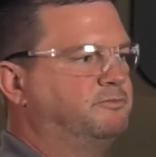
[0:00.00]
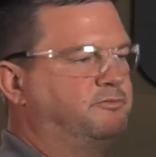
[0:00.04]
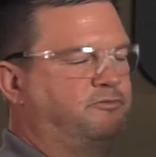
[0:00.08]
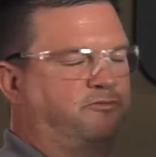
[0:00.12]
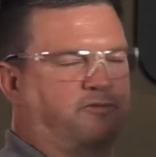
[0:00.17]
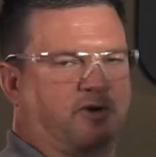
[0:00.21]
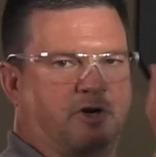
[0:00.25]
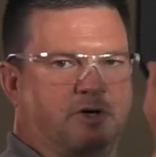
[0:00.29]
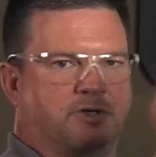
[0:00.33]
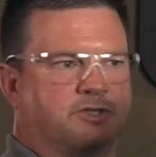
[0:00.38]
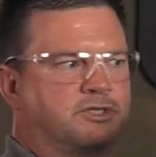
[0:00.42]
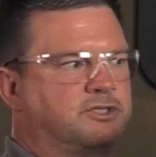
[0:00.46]

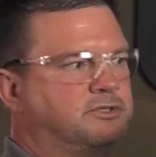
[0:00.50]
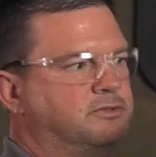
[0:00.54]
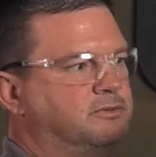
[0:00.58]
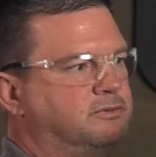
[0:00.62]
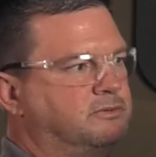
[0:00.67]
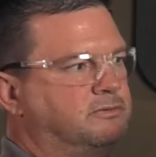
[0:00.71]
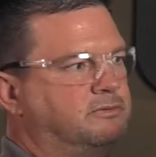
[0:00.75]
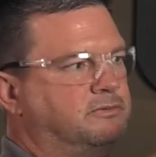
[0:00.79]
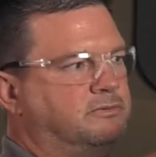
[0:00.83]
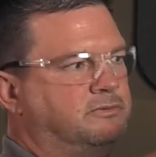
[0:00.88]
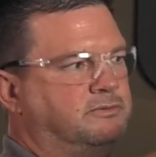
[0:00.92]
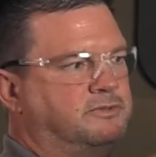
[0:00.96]
First,
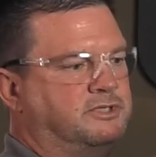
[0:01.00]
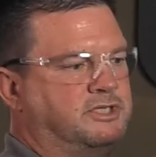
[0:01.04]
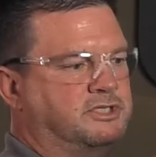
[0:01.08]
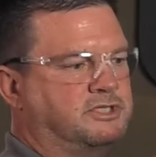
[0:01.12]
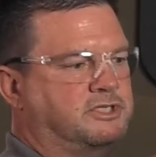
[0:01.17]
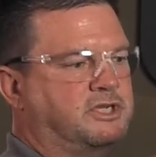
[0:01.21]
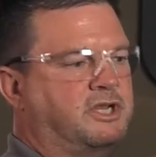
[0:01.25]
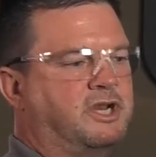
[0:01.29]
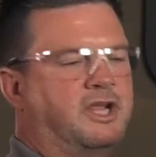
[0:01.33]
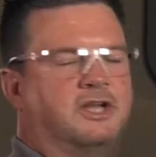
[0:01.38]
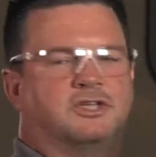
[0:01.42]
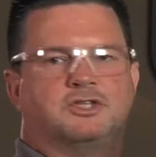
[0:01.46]

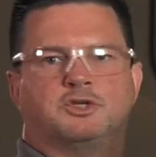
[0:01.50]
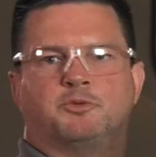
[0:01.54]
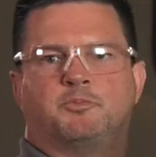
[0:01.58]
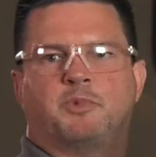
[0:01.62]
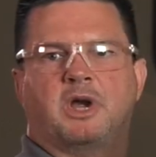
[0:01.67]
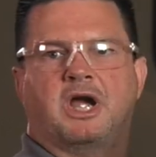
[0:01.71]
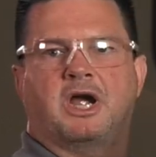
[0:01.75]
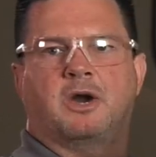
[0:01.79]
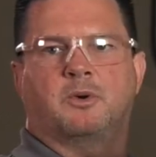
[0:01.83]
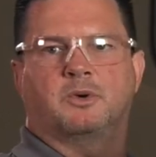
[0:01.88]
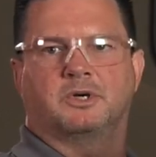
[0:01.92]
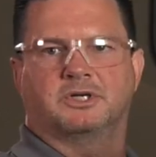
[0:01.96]
disconnect your
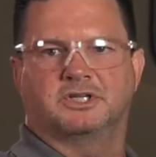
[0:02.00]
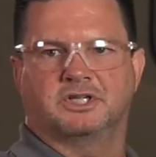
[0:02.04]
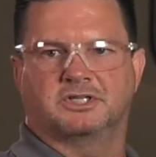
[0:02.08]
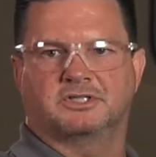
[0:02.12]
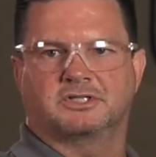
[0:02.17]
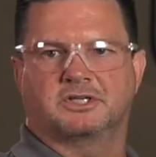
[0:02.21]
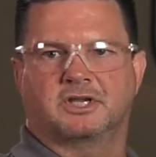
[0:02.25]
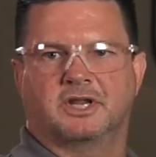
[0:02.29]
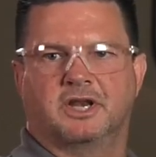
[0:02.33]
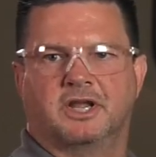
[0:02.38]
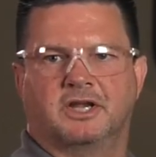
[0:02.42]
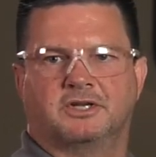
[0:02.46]
power,
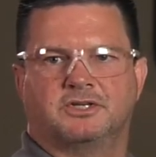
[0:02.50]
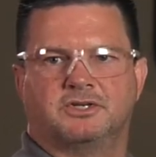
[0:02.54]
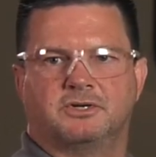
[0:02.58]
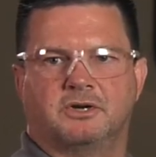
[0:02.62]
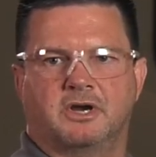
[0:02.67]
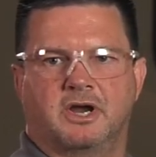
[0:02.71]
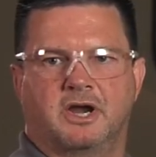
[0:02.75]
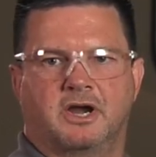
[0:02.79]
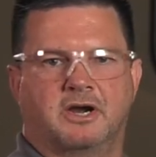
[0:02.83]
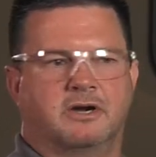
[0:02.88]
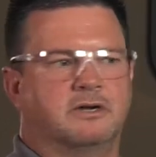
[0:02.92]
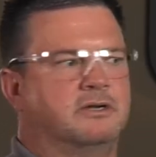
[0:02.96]
disconnect
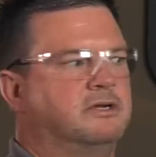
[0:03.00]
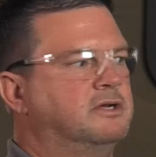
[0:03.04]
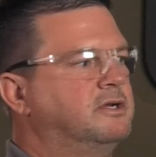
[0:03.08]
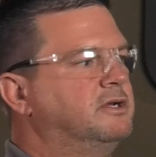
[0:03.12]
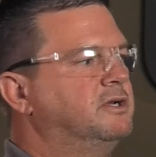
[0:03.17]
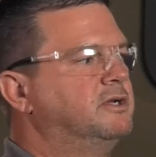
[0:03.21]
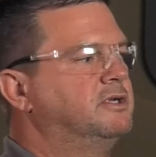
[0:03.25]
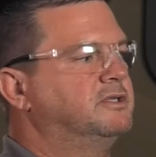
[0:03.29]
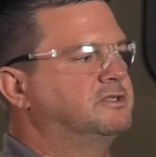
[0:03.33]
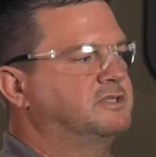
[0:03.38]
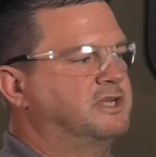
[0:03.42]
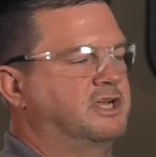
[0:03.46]
your air,
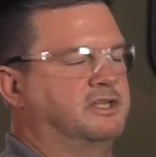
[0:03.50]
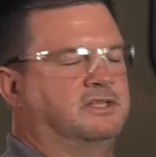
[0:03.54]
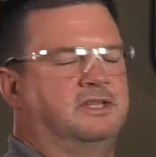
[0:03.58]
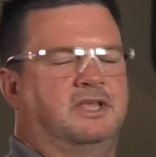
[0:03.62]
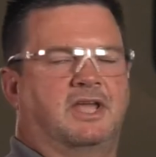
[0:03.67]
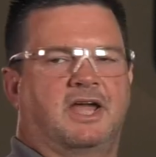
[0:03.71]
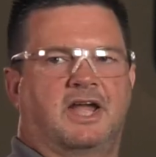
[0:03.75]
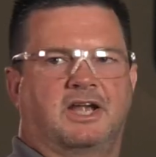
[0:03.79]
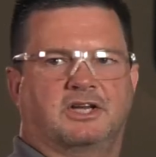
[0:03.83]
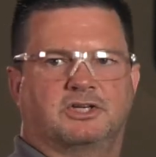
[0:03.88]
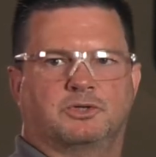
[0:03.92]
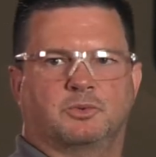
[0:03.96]
take
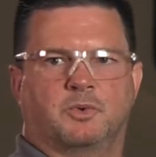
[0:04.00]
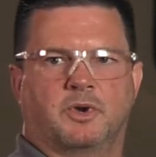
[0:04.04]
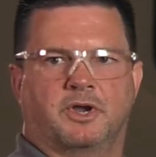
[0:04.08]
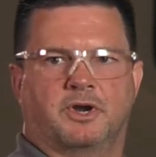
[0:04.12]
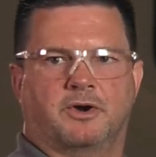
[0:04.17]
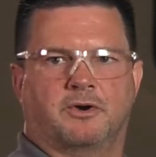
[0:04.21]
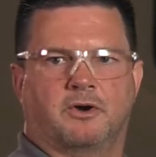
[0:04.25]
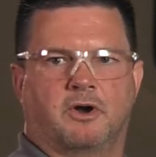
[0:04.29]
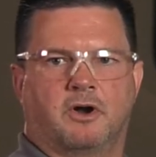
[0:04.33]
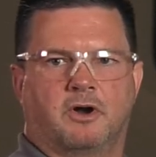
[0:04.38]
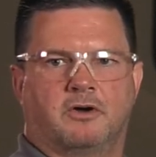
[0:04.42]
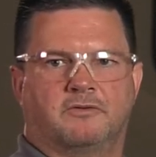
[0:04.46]
the
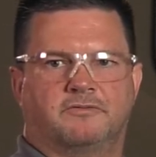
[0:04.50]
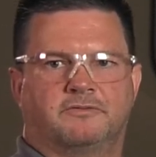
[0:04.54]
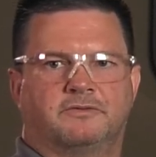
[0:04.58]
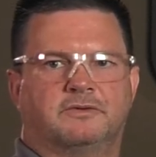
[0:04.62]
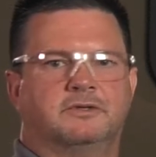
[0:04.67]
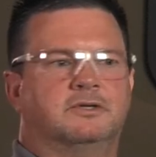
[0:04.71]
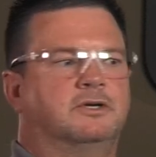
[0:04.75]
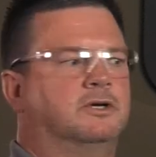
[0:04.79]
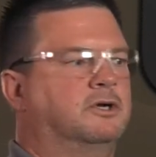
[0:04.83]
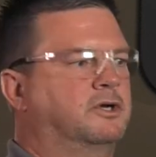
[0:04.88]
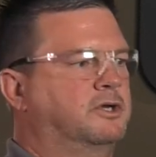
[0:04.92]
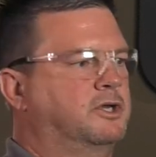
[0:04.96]
actuator off,
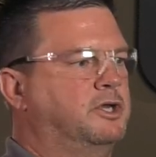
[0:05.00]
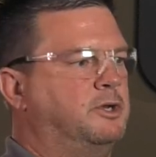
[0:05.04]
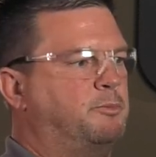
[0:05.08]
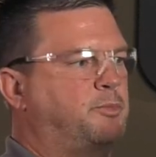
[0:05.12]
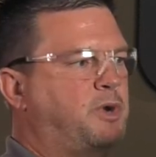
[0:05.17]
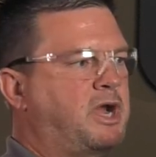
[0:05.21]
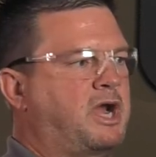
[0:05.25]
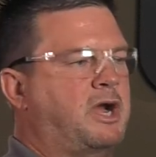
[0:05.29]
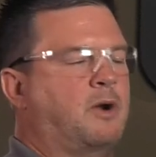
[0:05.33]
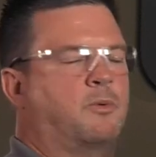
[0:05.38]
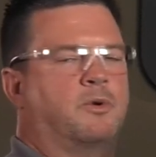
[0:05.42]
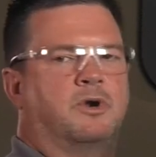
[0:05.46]
hook your
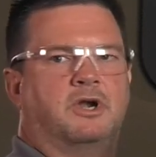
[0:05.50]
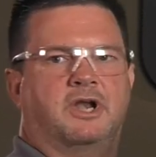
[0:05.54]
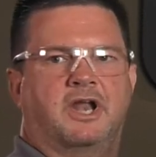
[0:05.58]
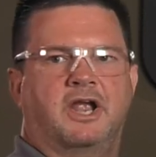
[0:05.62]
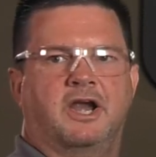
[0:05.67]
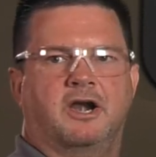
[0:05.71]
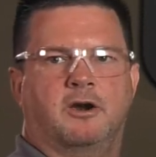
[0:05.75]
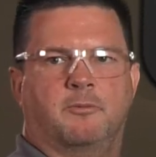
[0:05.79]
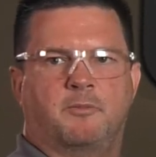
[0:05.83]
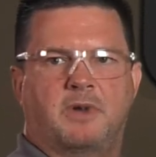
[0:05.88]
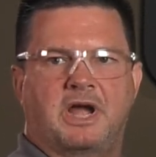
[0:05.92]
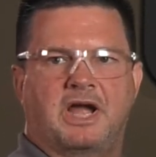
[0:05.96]
power and
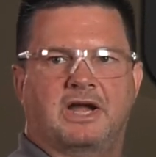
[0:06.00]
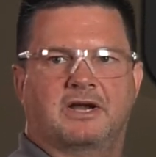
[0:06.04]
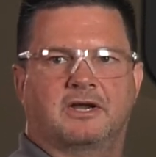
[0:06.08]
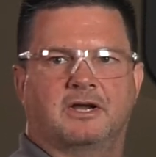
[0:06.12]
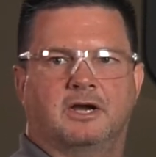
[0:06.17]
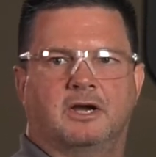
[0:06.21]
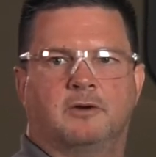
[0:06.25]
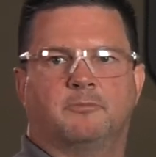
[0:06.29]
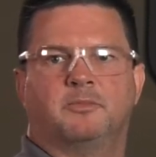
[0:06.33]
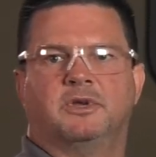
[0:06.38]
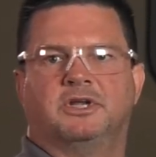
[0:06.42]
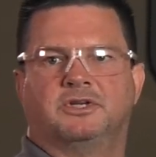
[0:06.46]
air back
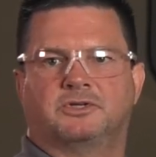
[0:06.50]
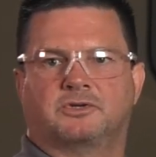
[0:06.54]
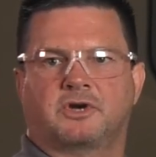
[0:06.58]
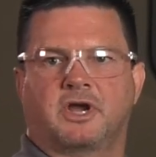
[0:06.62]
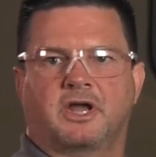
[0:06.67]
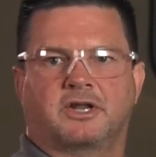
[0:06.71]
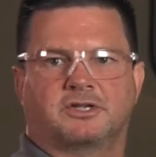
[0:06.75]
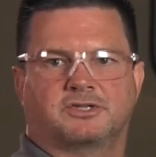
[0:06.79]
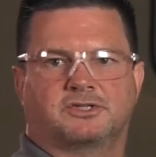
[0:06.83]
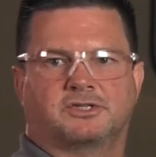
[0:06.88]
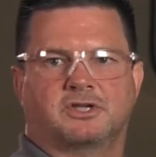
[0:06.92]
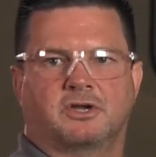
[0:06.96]
up, and
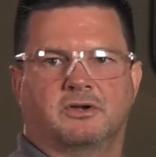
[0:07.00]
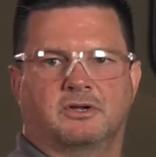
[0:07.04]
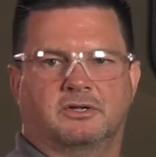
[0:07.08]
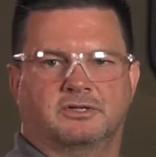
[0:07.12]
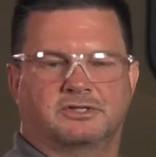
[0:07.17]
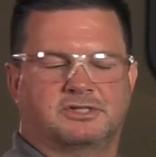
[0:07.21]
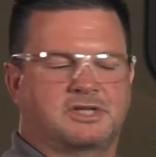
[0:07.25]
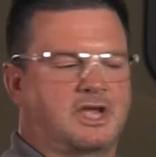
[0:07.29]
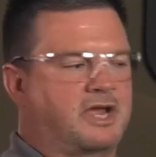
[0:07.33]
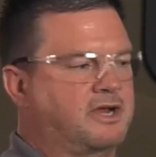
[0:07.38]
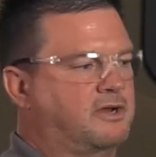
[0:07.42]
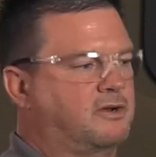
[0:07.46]
try to
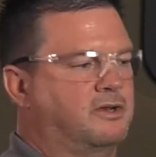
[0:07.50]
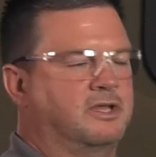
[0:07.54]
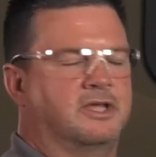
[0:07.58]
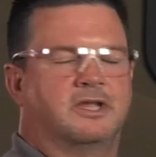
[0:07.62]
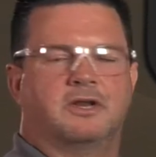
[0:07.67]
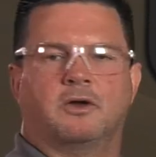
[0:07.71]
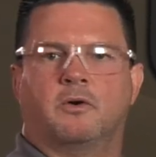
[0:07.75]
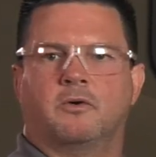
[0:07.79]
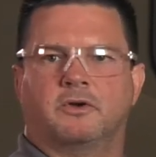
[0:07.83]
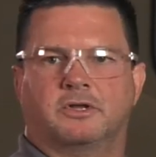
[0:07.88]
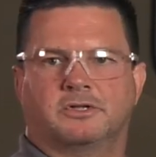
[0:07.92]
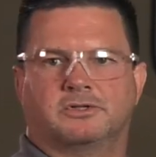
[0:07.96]
cycle
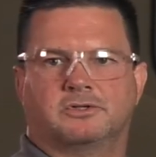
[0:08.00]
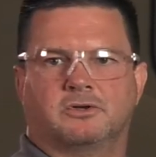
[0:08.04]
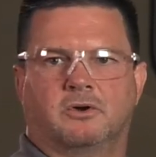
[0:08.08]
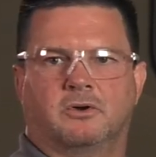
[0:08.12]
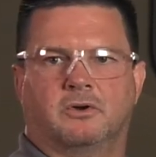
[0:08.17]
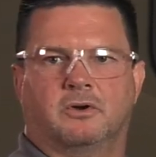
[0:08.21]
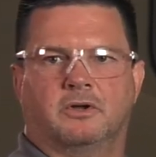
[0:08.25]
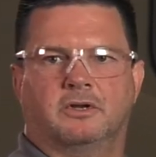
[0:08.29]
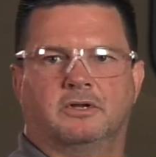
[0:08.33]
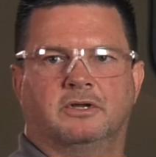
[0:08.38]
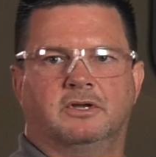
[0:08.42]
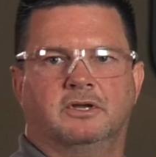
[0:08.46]
it on its
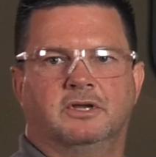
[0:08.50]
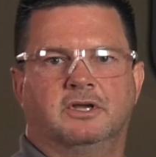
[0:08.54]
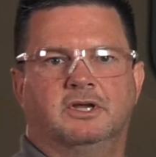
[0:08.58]
own.